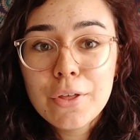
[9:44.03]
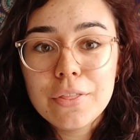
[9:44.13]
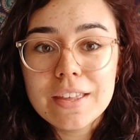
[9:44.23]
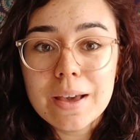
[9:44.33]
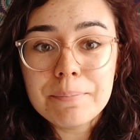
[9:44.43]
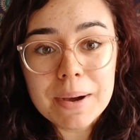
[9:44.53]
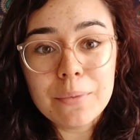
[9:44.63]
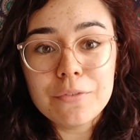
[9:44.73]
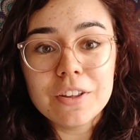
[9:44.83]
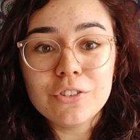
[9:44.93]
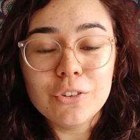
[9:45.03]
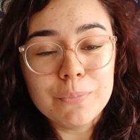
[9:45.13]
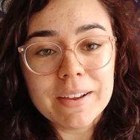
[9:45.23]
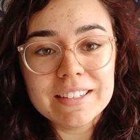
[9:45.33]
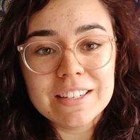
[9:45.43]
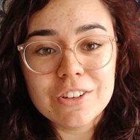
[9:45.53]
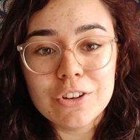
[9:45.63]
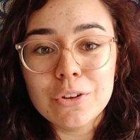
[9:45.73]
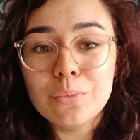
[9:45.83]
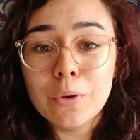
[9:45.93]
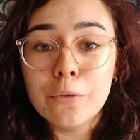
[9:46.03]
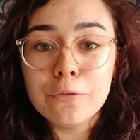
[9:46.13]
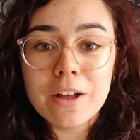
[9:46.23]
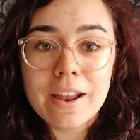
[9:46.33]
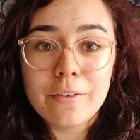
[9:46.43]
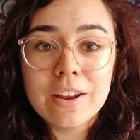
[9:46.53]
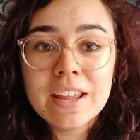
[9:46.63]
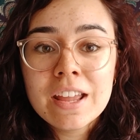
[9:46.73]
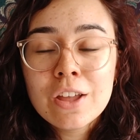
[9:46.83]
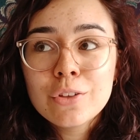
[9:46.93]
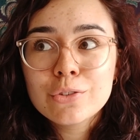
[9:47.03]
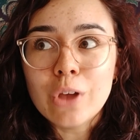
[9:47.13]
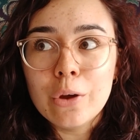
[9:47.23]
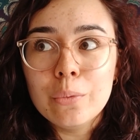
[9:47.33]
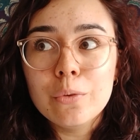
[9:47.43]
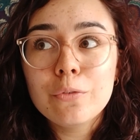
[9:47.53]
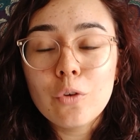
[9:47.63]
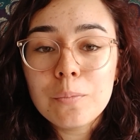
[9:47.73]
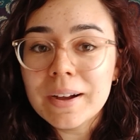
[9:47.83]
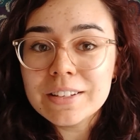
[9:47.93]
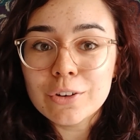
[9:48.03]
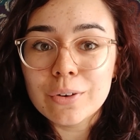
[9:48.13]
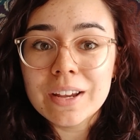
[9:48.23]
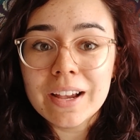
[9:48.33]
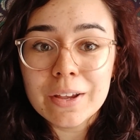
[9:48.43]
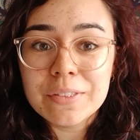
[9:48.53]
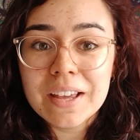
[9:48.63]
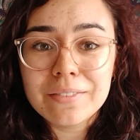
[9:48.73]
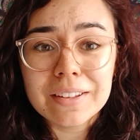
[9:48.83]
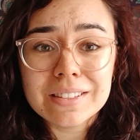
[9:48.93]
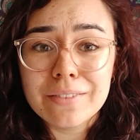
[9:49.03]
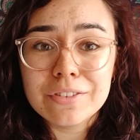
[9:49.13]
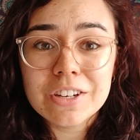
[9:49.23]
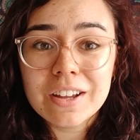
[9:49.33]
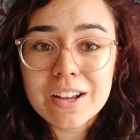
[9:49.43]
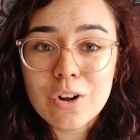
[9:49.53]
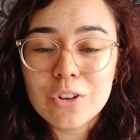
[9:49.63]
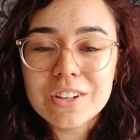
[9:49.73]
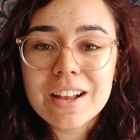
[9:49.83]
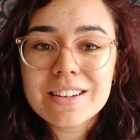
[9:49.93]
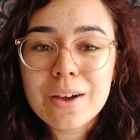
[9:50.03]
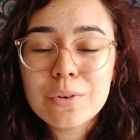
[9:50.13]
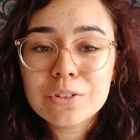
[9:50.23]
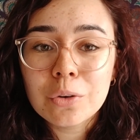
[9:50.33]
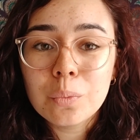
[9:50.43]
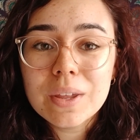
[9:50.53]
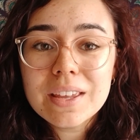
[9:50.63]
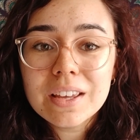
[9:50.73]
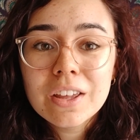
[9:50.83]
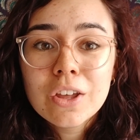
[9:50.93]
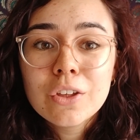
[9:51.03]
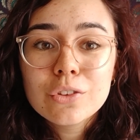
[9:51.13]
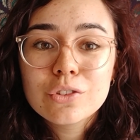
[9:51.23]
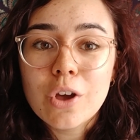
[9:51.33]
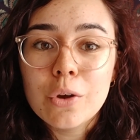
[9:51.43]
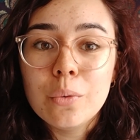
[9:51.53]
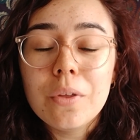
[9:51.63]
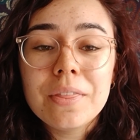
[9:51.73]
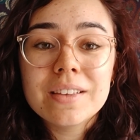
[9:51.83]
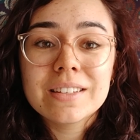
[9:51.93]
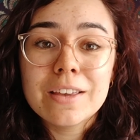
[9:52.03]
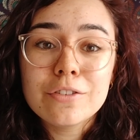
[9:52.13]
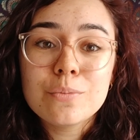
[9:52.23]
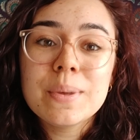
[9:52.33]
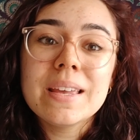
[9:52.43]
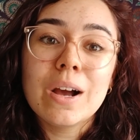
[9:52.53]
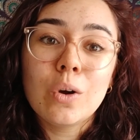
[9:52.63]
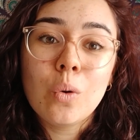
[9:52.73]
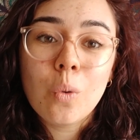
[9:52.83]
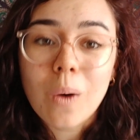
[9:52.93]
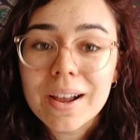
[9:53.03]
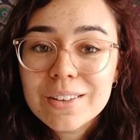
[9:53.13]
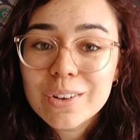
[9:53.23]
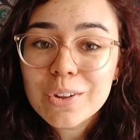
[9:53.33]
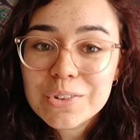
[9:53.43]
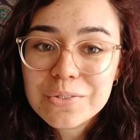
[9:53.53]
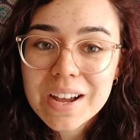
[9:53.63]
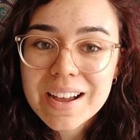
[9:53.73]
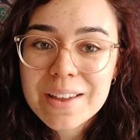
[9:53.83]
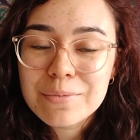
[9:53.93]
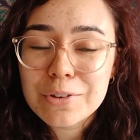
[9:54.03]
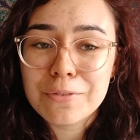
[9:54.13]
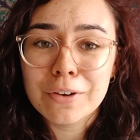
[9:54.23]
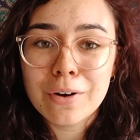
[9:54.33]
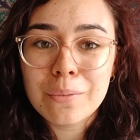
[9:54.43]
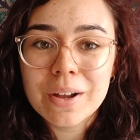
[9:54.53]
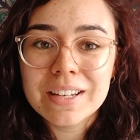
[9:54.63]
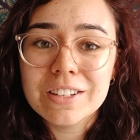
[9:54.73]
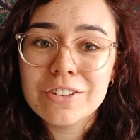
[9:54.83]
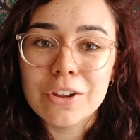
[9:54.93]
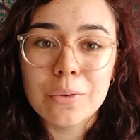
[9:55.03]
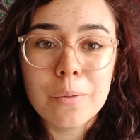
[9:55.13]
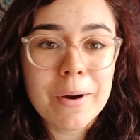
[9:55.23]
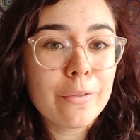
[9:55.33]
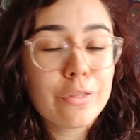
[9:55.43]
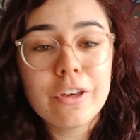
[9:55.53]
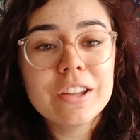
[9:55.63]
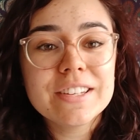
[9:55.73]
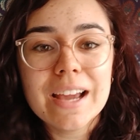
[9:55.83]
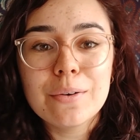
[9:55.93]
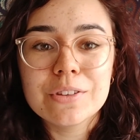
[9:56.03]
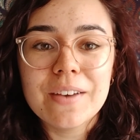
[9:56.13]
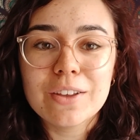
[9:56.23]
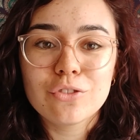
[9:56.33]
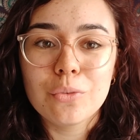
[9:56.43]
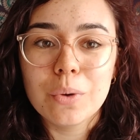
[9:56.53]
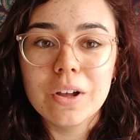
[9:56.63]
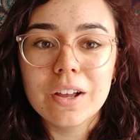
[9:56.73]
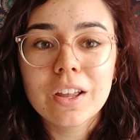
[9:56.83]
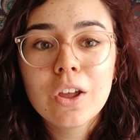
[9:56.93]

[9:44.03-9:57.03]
the amount of this you might need to do will vary. So for my degree, I only have like 7 to 9 contact hours a week, so this gives me quite a lot of time to figure out what I need to do. About 30 hours of extra work